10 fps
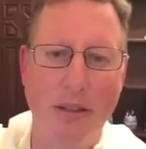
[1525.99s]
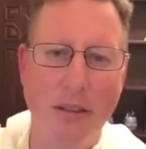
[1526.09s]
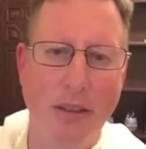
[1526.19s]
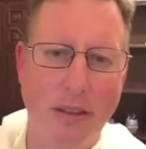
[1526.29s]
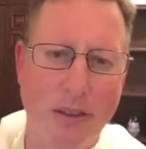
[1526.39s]

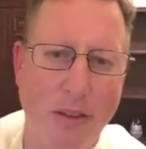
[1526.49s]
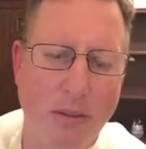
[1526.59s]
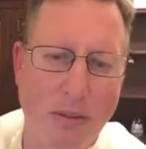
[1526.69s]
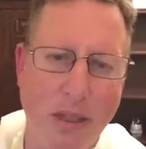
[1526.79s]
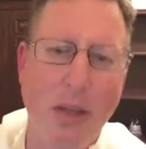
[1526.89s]
And so
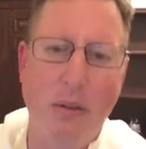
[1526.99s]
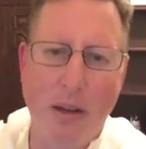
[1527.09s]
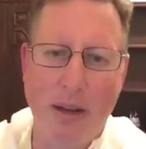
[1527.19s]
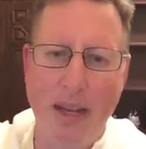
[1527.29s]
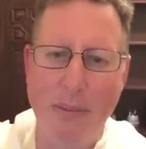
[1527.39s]
what are you
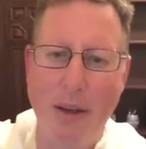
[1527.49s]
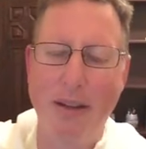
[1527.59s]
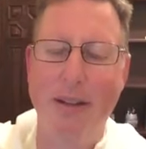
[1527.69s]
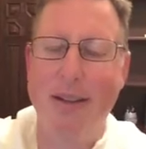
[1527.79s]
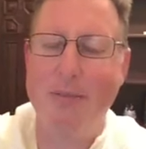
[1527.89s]
talking
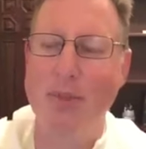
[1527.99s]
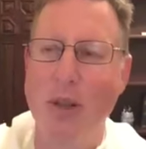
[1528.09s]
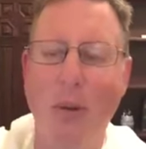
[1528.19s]
about?